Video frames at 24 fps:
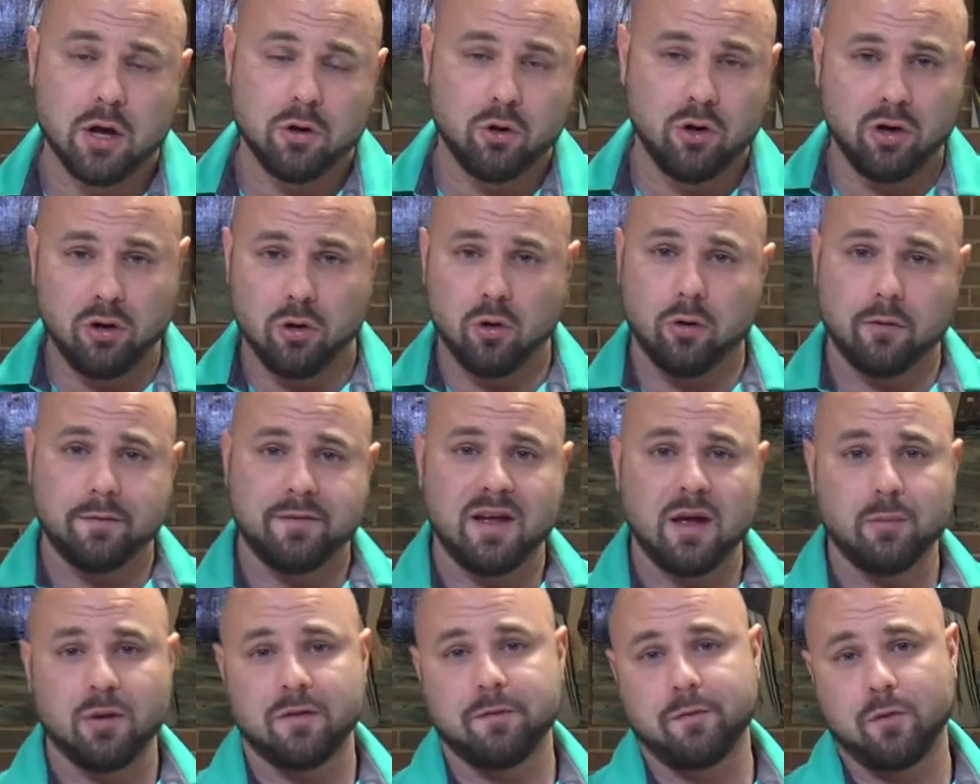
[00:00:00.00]
You can go on
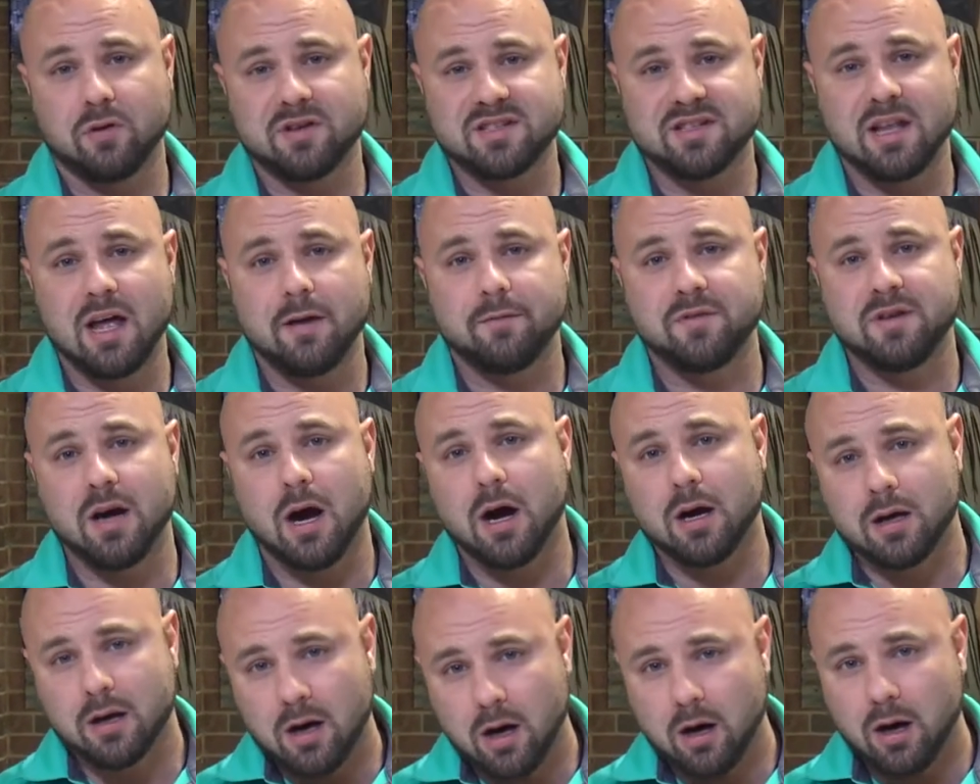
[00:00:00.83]
family first life
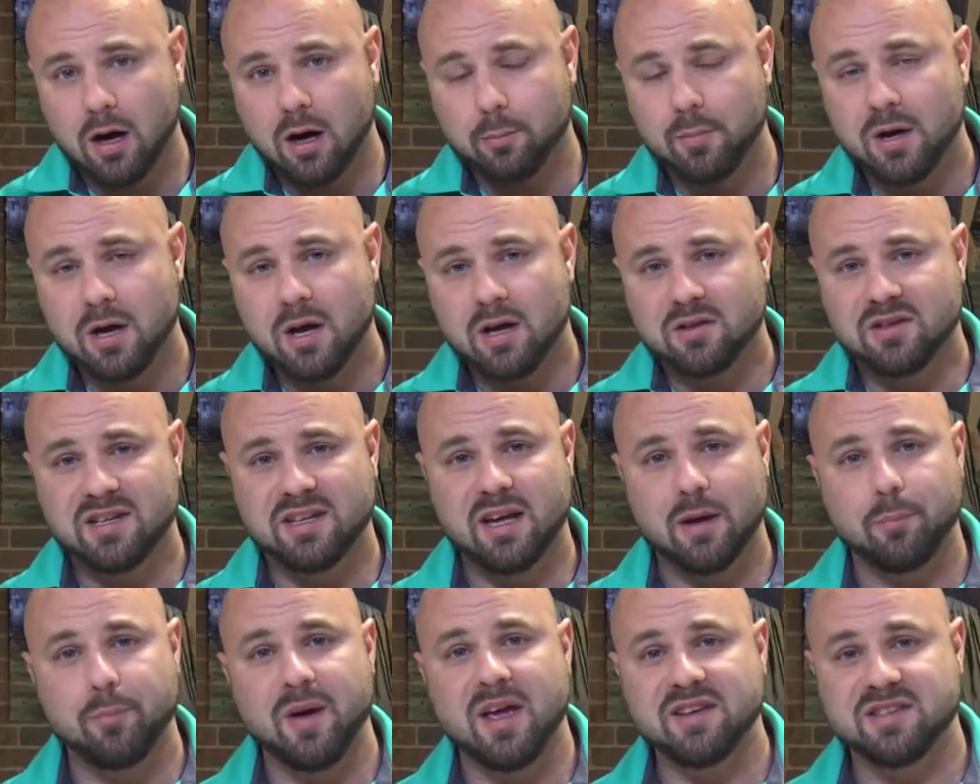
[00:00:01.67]
dot com to
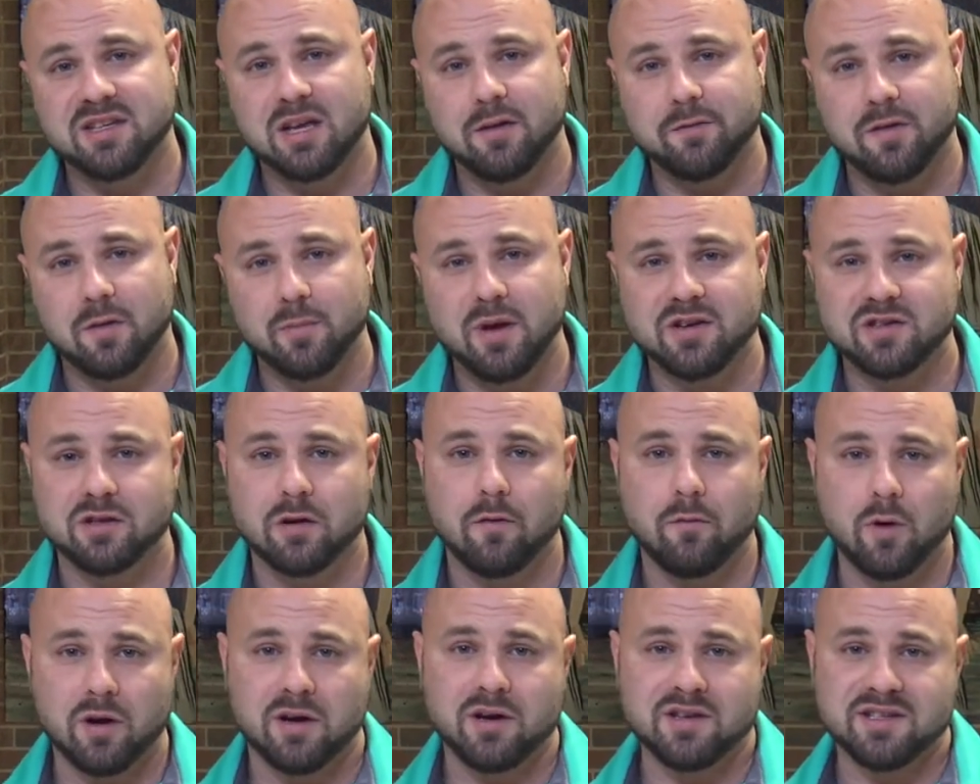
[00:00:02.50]
get basic information
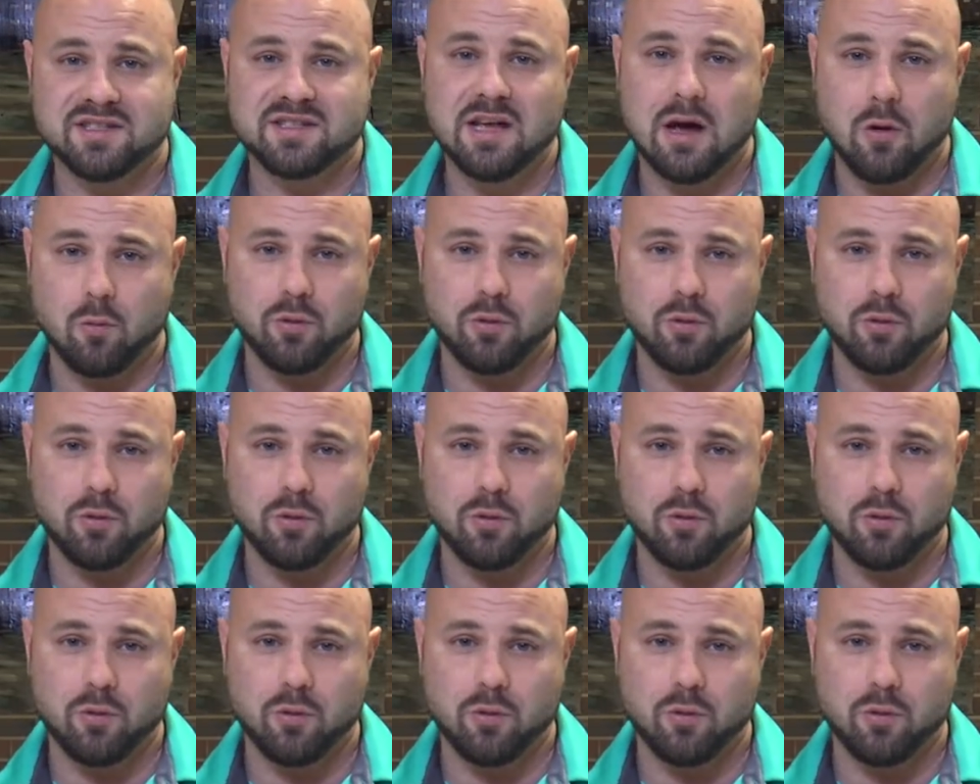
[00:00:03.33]
on what it is that